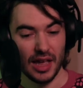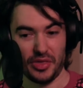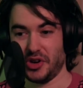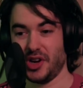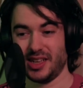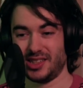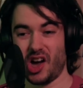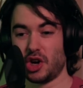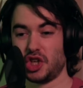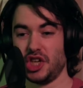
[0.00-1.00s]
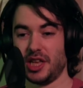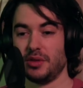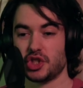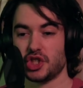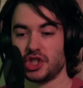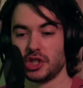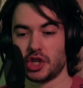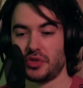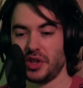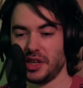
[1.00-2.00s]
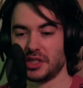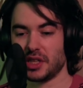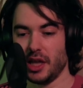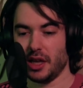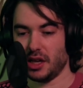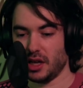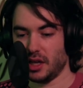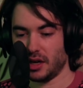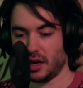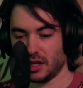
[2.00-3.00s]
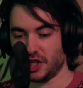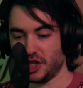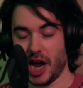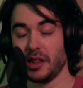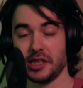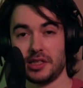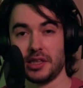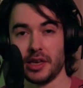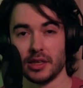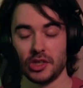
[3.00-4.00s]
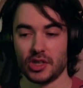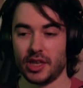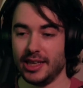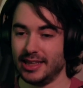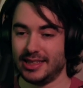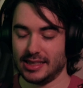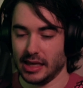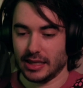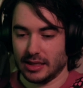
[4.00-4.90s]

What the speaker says: They're gonna talk shit. There's such a thing as jealousy. It's like,